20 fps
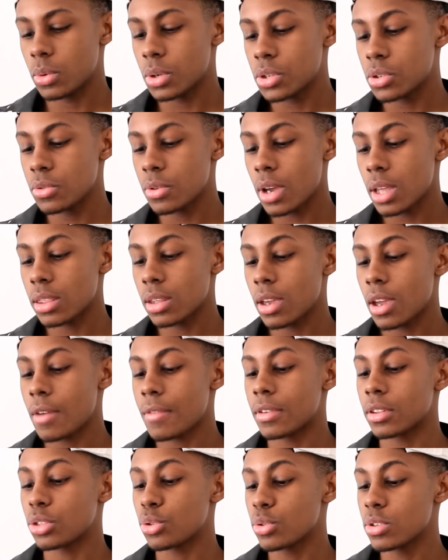Would you rather have
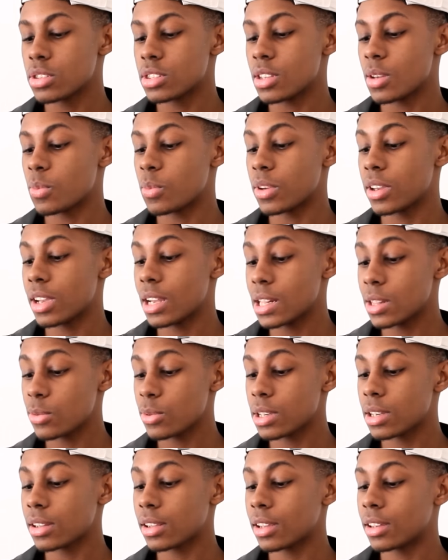a threesome with
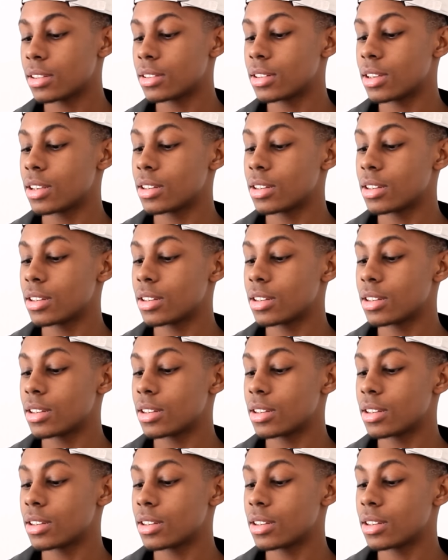Hillary Clinton